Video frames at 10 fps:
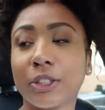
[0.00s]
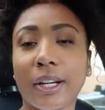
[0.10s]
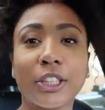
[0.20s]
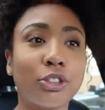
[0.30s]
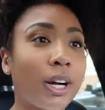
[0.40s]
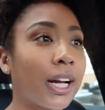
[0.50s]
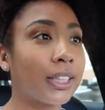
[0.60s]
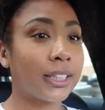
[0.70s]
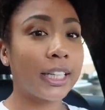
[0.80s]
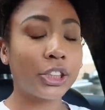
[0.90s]
so I just try not
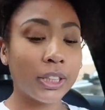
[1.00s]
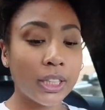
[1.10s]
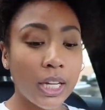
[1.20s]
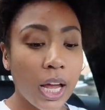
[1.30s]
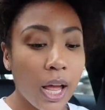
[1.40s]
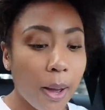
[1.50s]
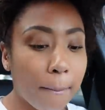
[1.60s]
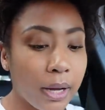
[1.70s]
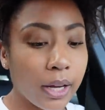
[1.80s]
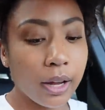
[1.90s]
to touch it.
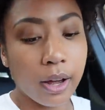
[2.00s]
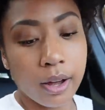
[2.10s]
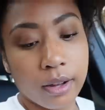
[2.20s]
But